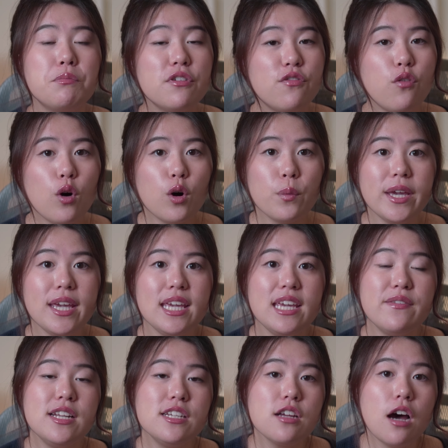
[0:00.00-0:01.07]
Before we
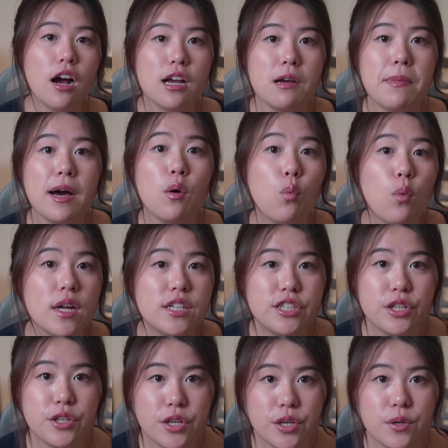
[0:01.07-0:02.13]
even talk about what
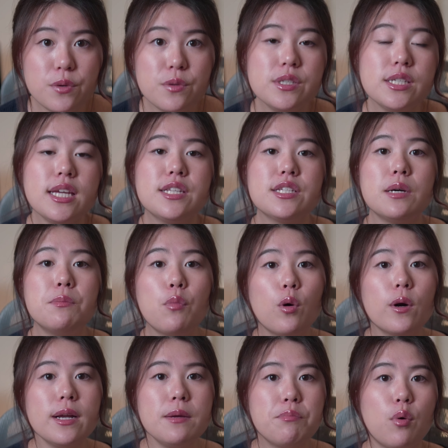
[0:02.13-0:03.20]
to use, it's
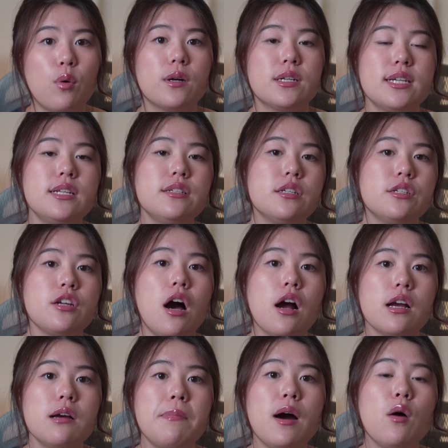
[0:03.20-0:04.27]
more important to
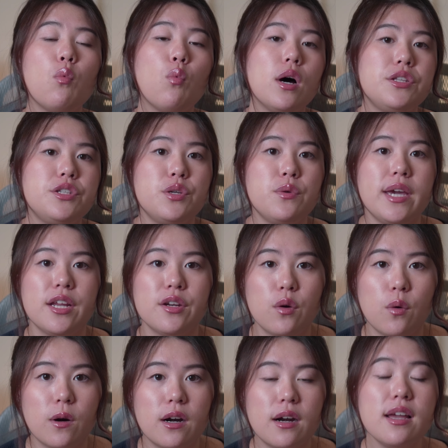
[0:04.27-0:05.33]
talk about what to
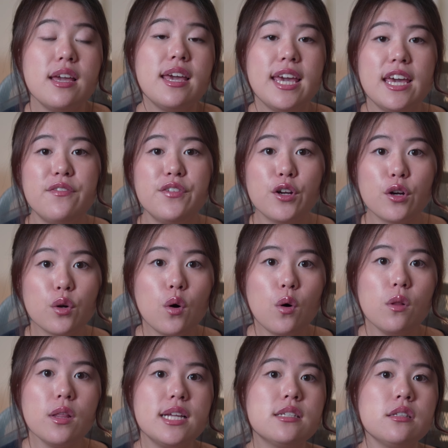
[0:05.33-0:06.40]
ignore. If your
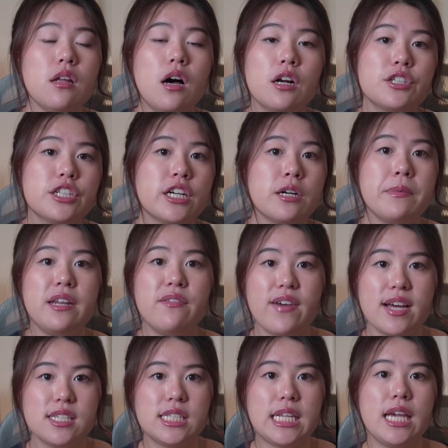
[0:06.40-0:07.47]
goal is long-term
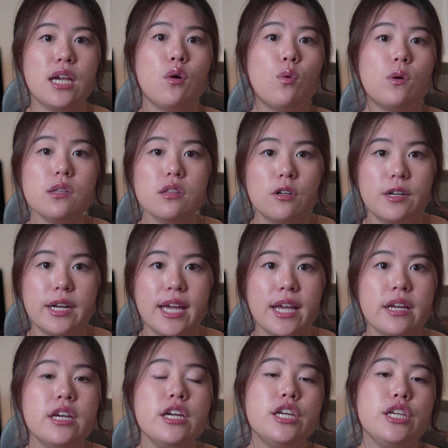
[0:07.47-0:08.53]
investing or
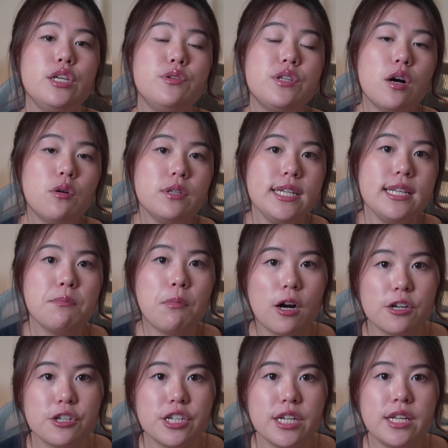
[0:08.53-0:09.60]
learning, you don't need
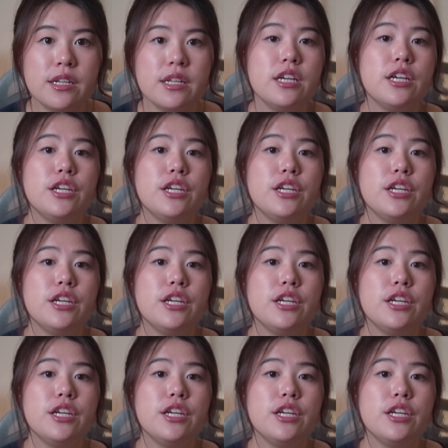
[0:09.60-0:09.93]
margin,